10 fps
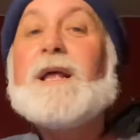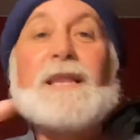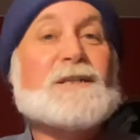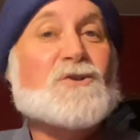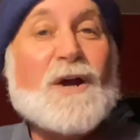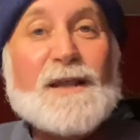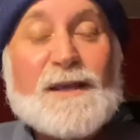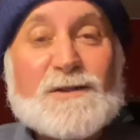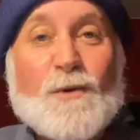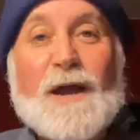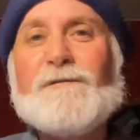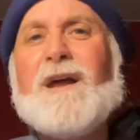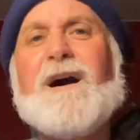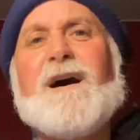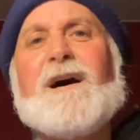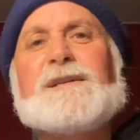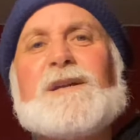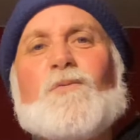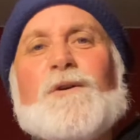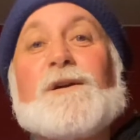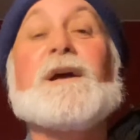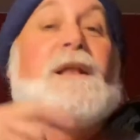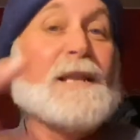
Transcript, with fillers: Let's try this wave. Nah, didn't work.